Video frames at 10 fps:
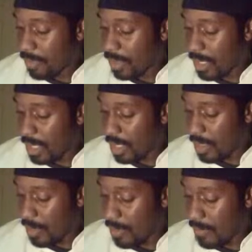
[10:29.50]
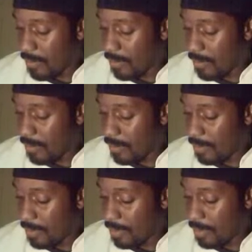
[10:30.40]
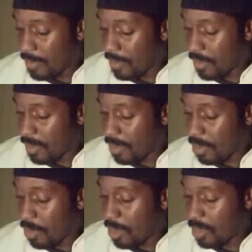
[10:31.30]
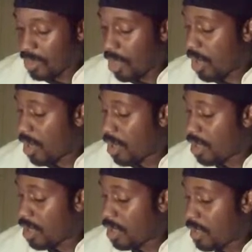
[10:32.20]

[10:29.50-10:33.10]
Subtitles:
the points are